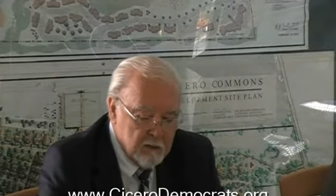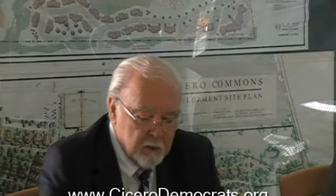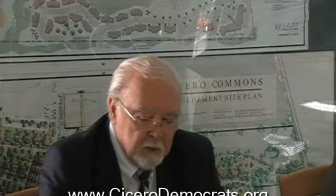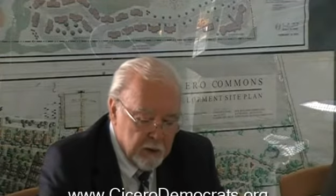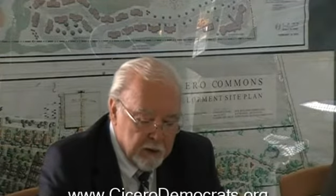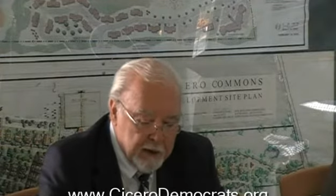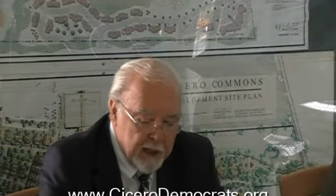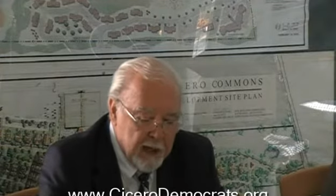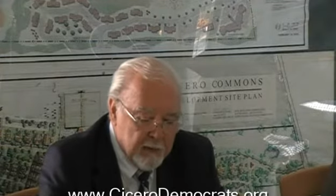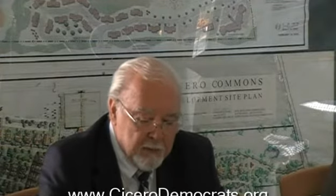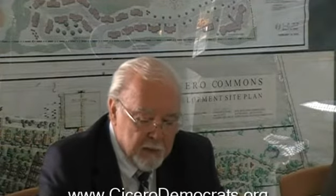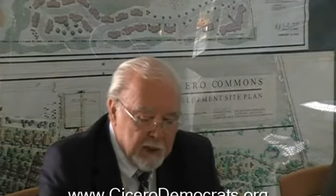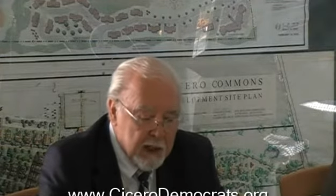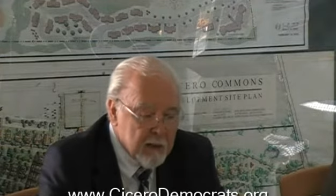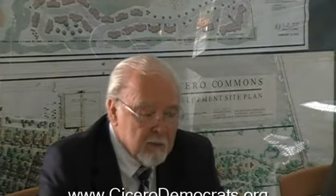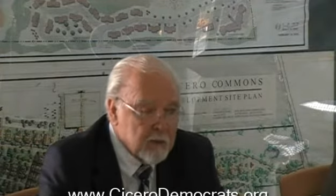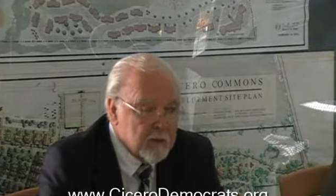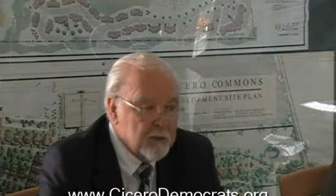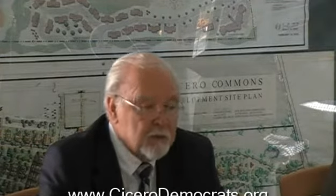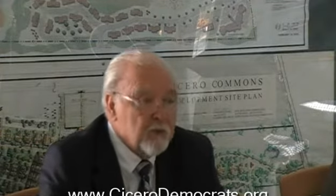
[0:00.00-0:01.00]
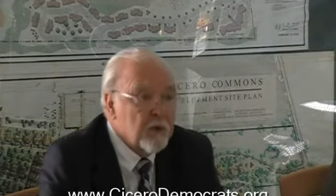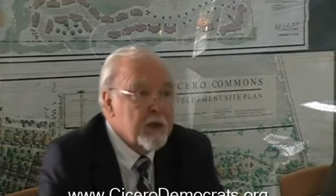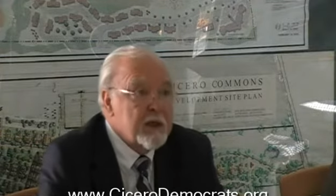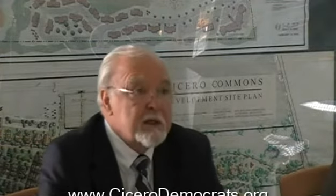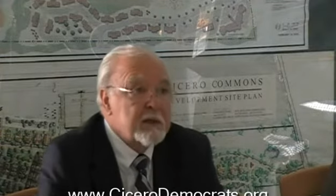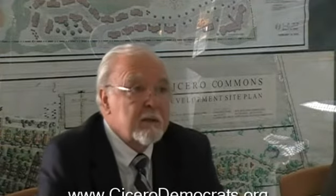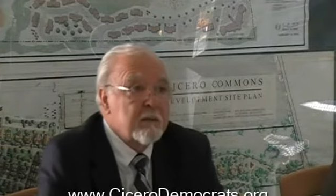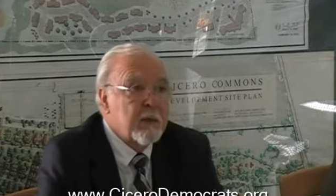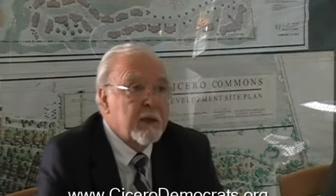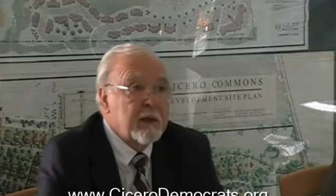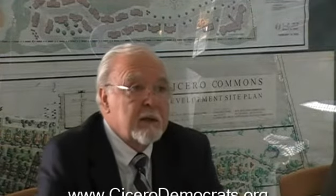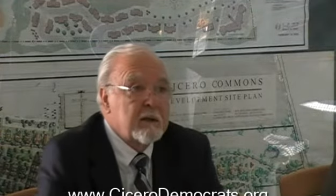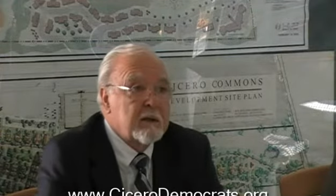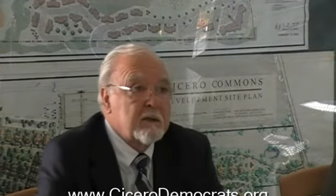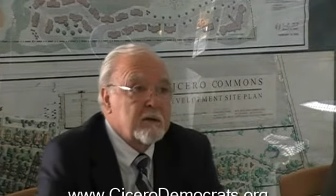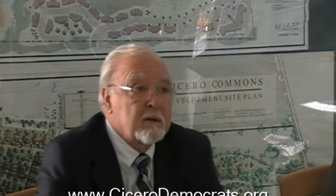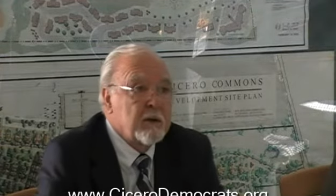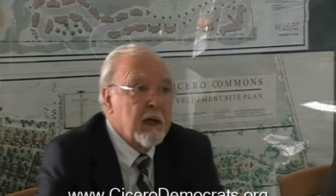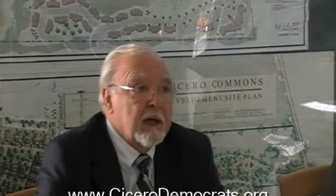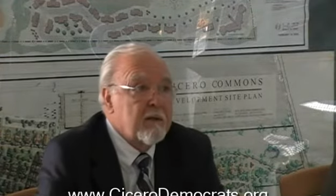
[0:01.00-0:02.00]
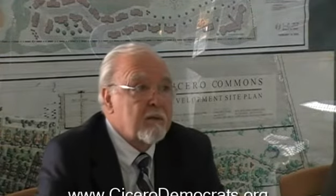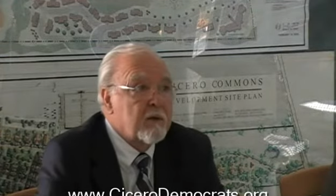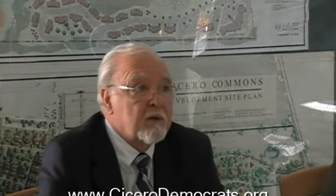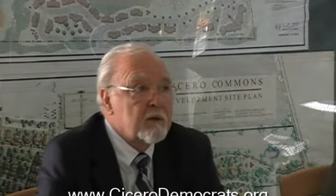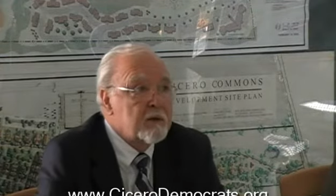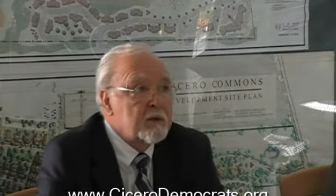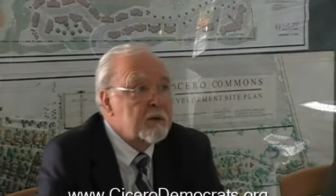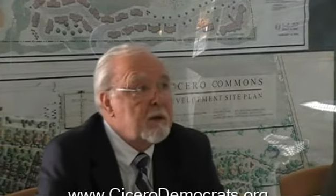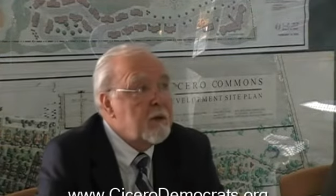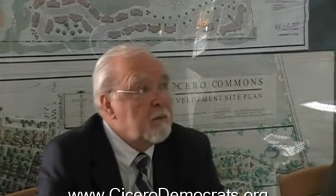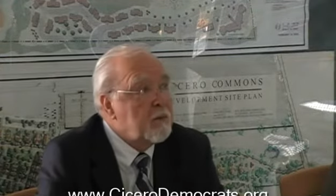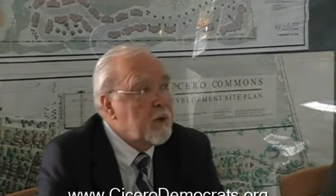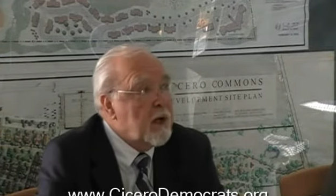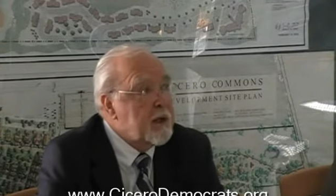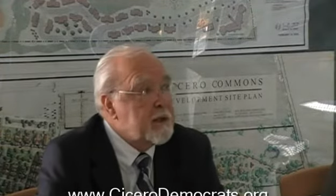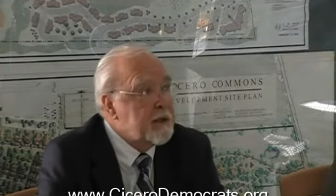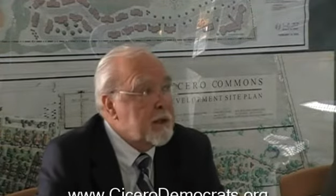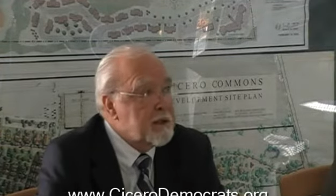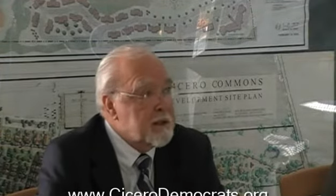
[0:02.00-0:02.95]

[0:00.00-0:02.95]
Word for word: not be able to raise the money to have those projects